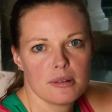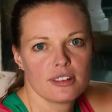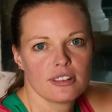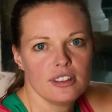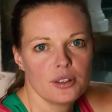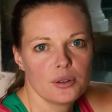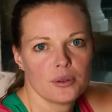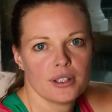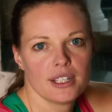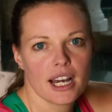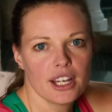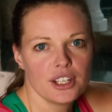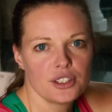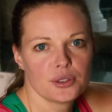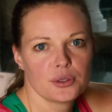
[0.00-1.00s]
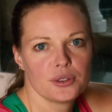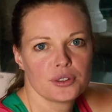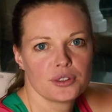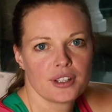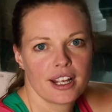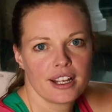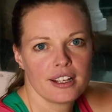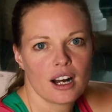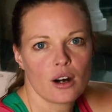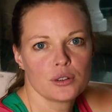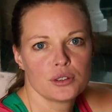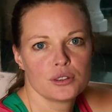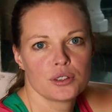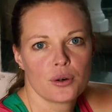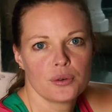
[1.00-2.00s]
is Nico and I show you today how
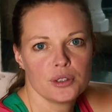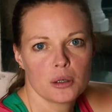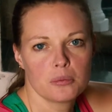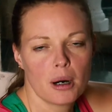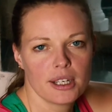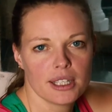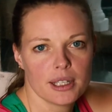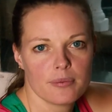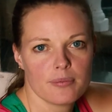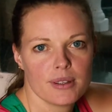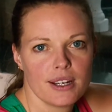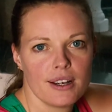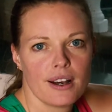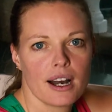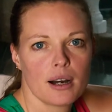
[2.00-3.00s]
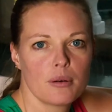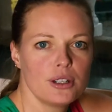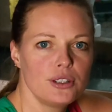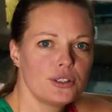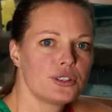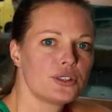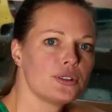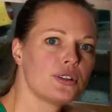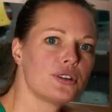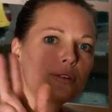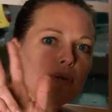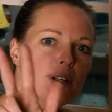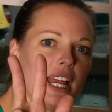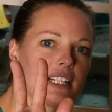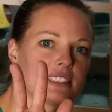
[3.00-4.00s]
to tone your body. I want to show you
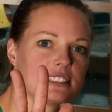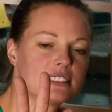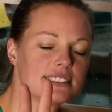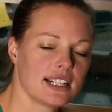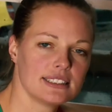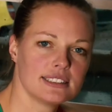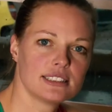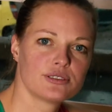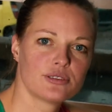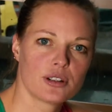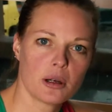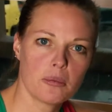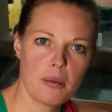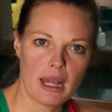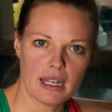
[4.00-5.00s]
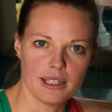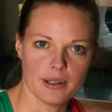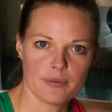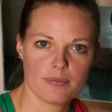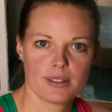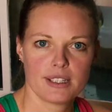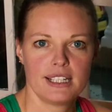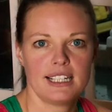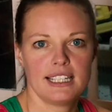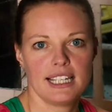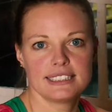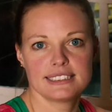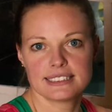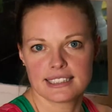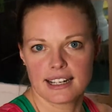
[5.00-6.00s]
three exercises for your belly.
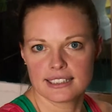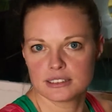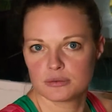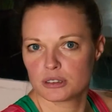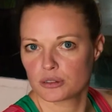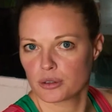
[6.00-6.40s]
Let's start with